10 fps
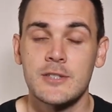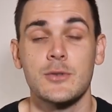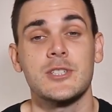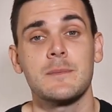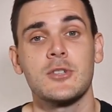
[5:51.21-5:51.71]

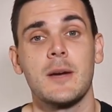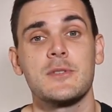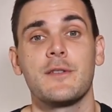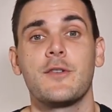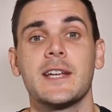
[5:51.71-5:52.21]
So
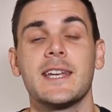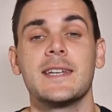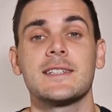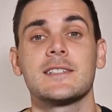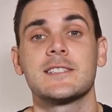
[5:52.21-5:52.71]
sometimes I find it
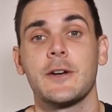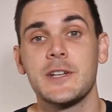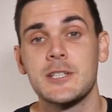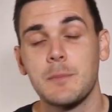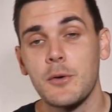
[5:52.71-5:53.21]

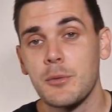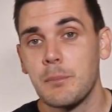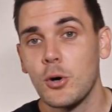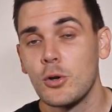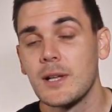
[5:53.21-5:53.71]
necessary to both
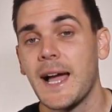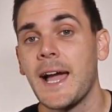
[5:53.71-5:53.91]
pull